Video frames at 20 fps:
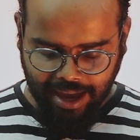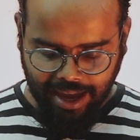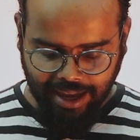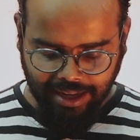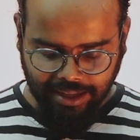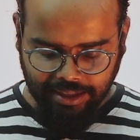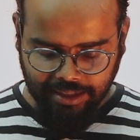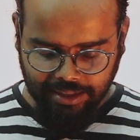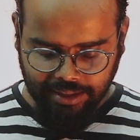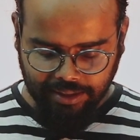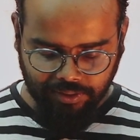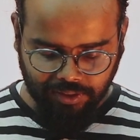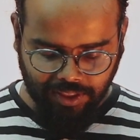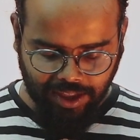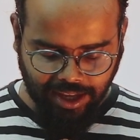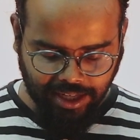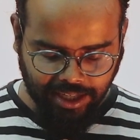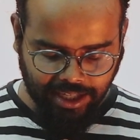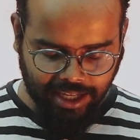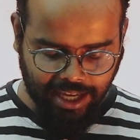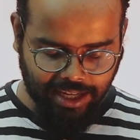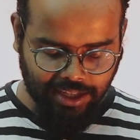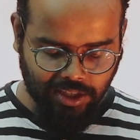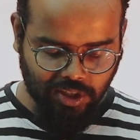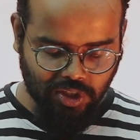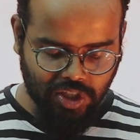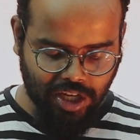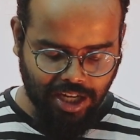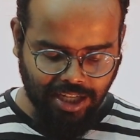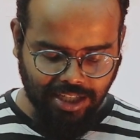And then again,
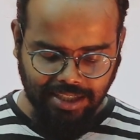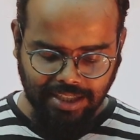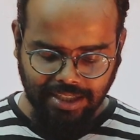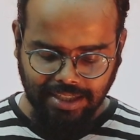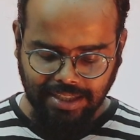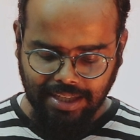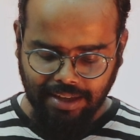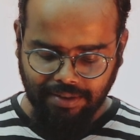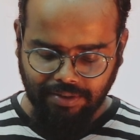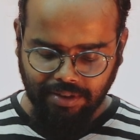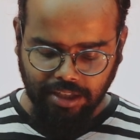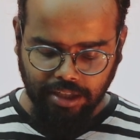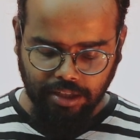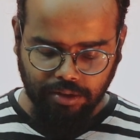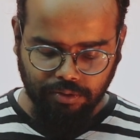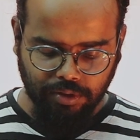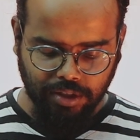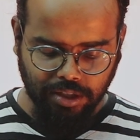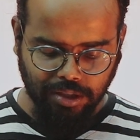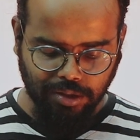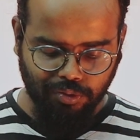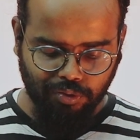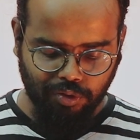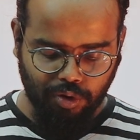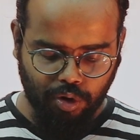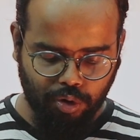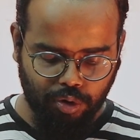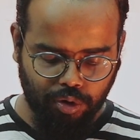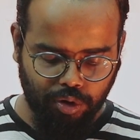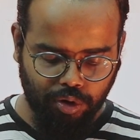in Genesis 17, verse
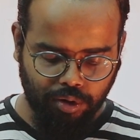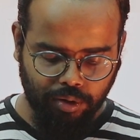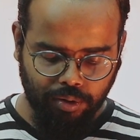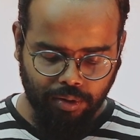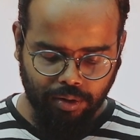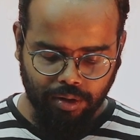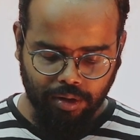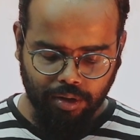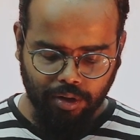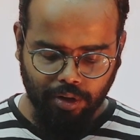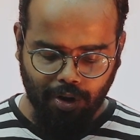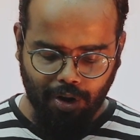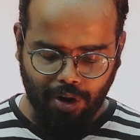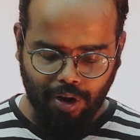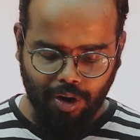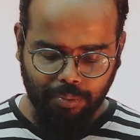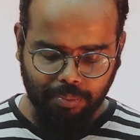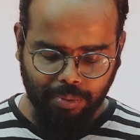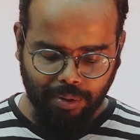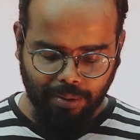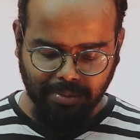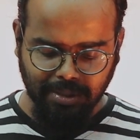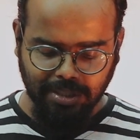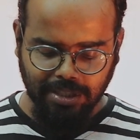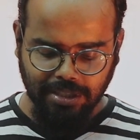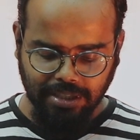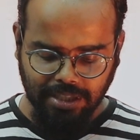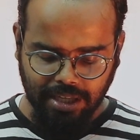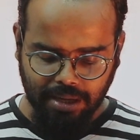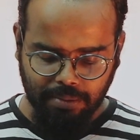4, God
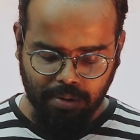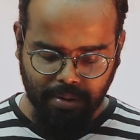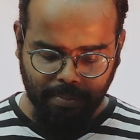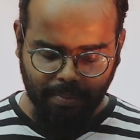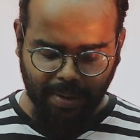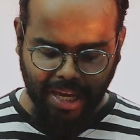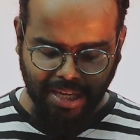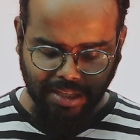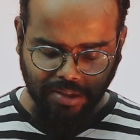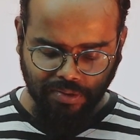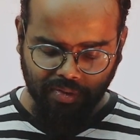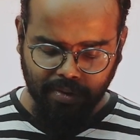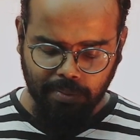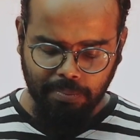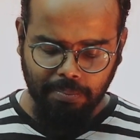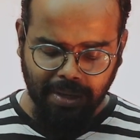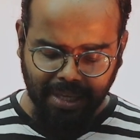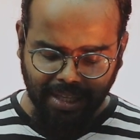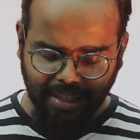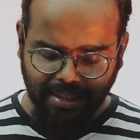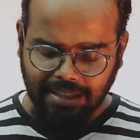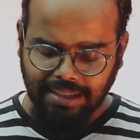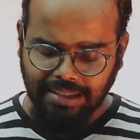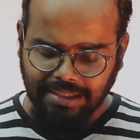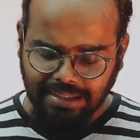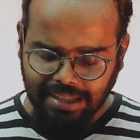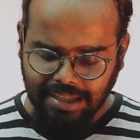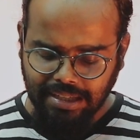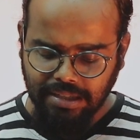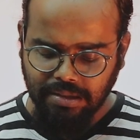promises Abraham, as for me,
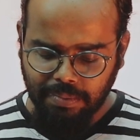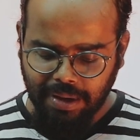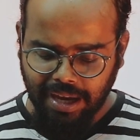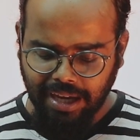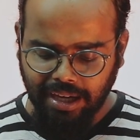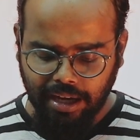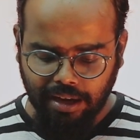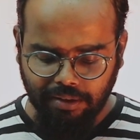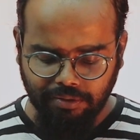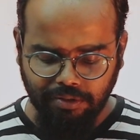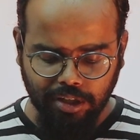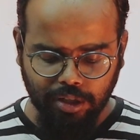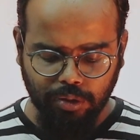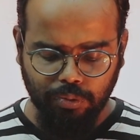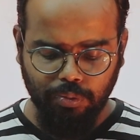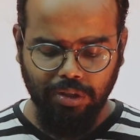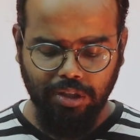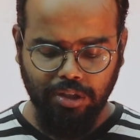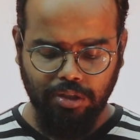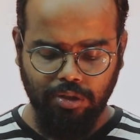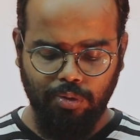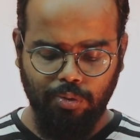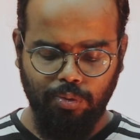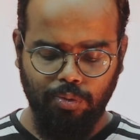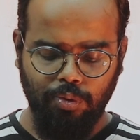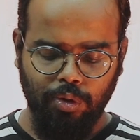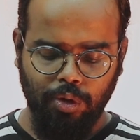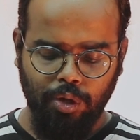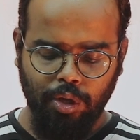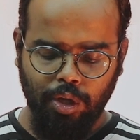this is my covenant with you.
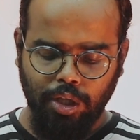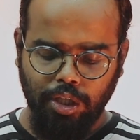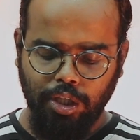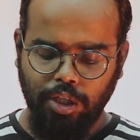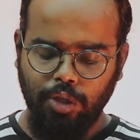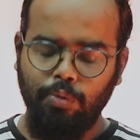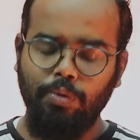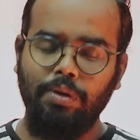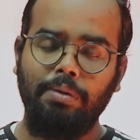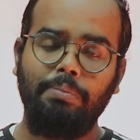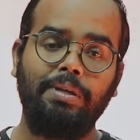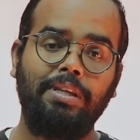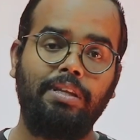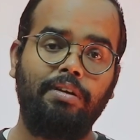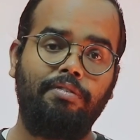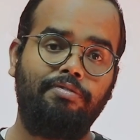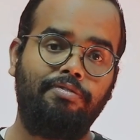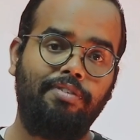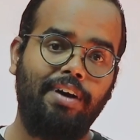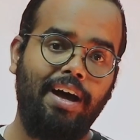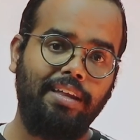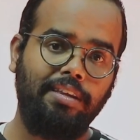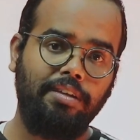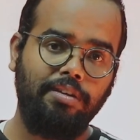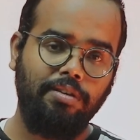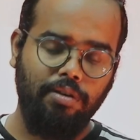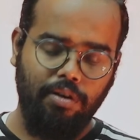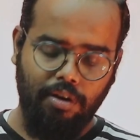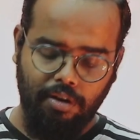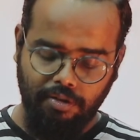You will be the
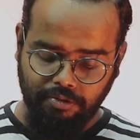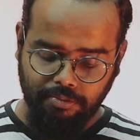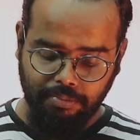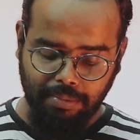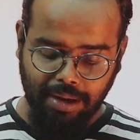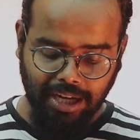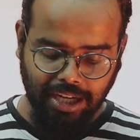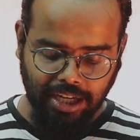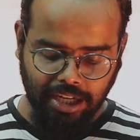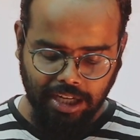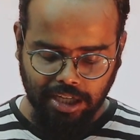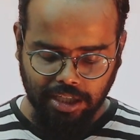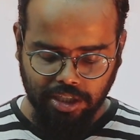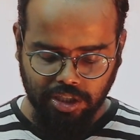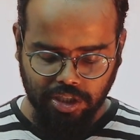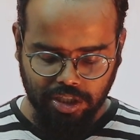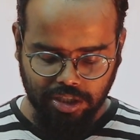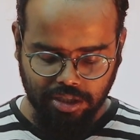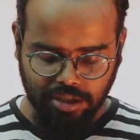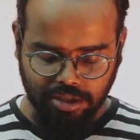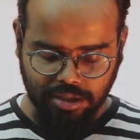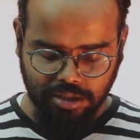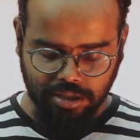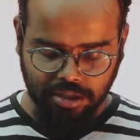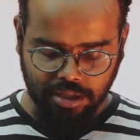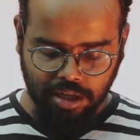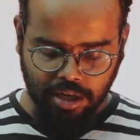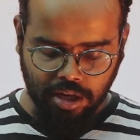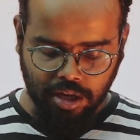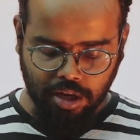father of many nations.
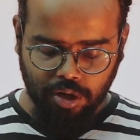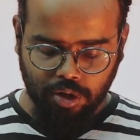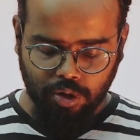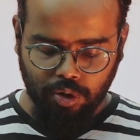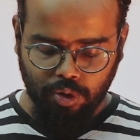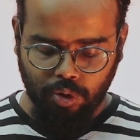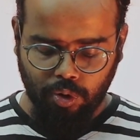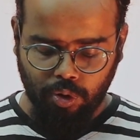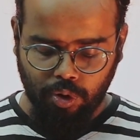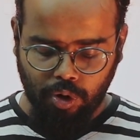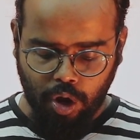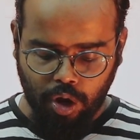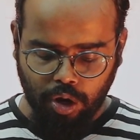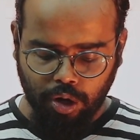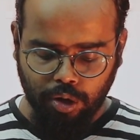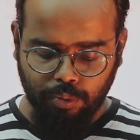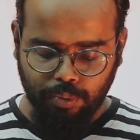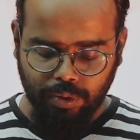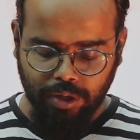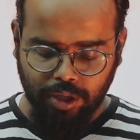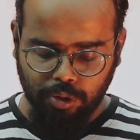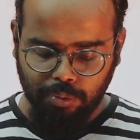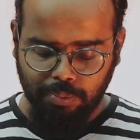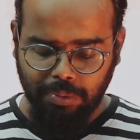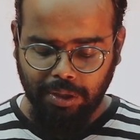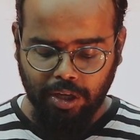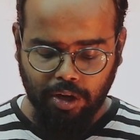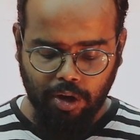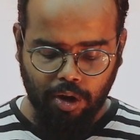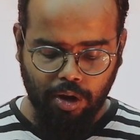No longer will you
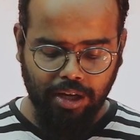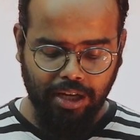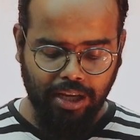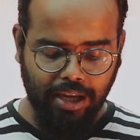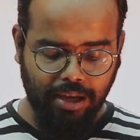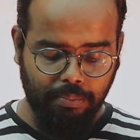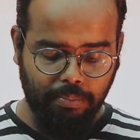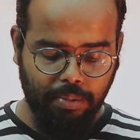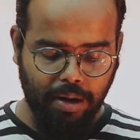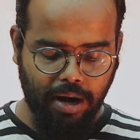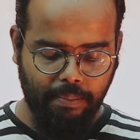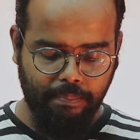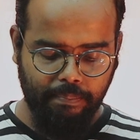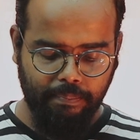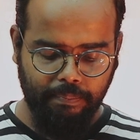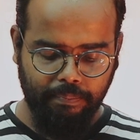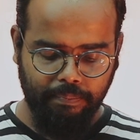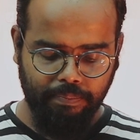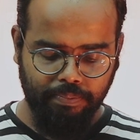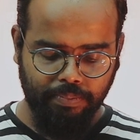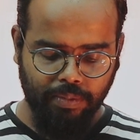be called Abraham.